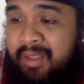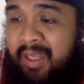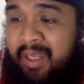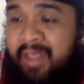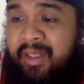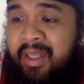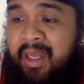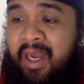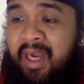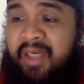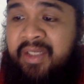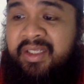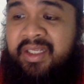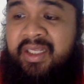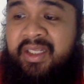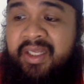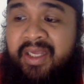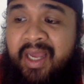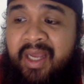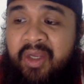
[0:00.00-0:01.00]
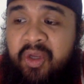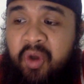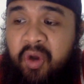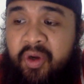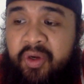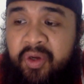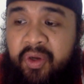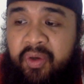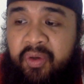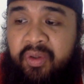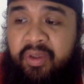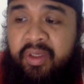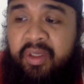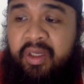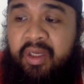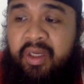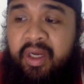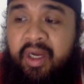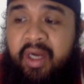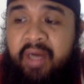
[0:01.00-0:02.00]
and RC Diakono
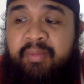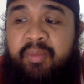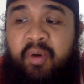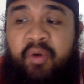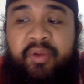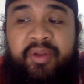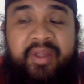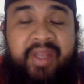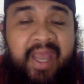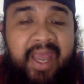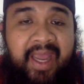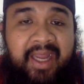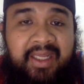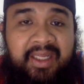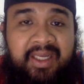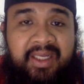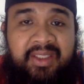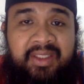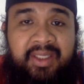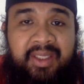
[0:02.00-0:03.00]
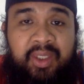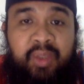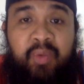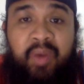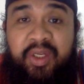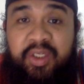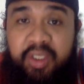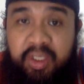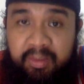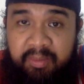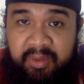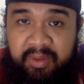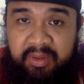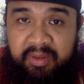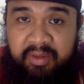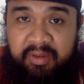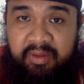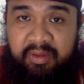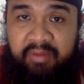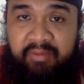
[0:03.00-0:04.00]
are both tagged as questionable
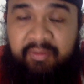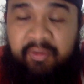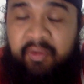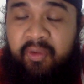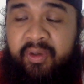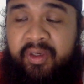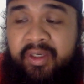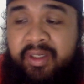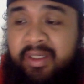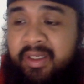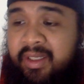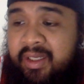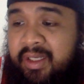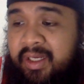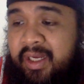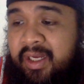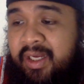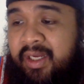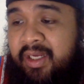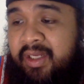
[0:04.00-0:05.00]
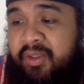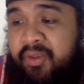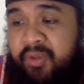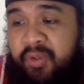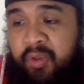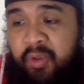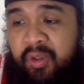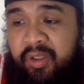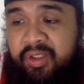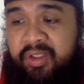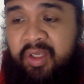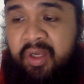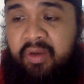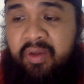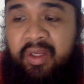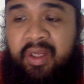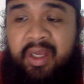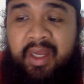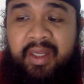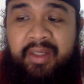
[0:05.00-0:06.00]
for New York.
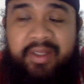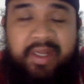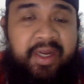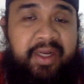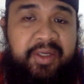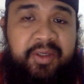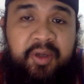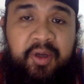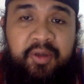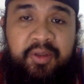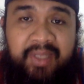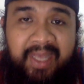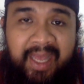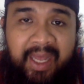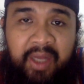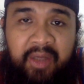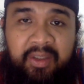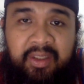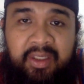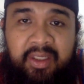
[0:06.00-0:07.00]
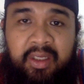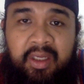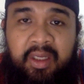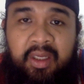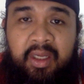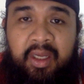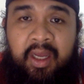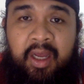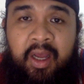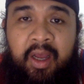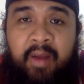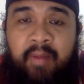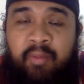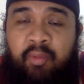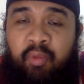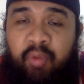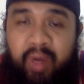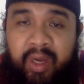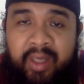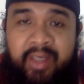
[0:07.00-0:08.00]
So Derrick Rose out,
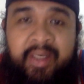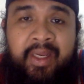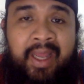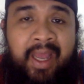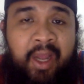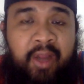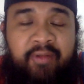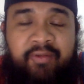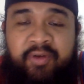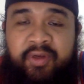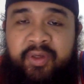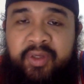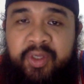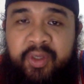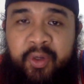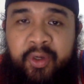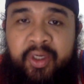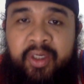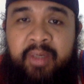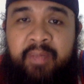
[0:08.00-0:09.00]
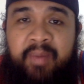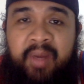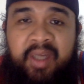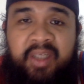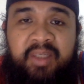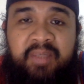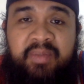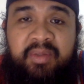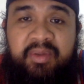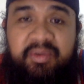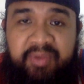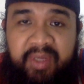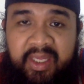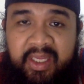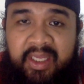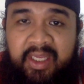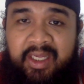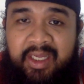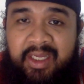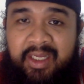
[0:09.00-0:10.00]
1 out for New York, possibly
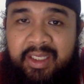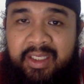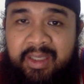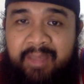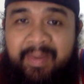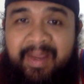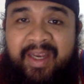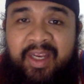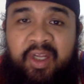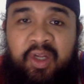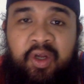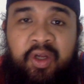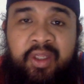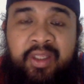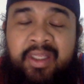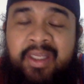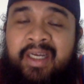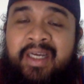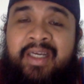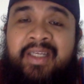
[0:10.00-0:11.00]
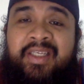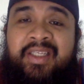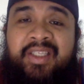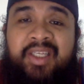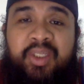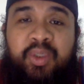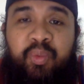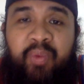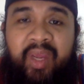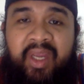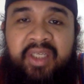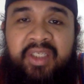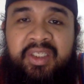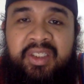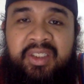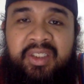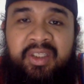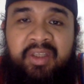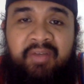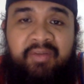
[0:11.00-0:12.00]
3, depending on the
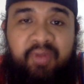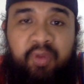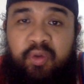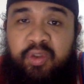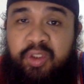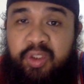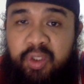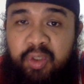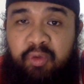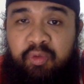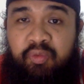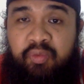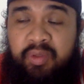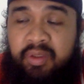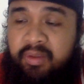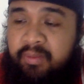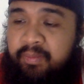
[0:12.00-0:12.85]
situations of those two.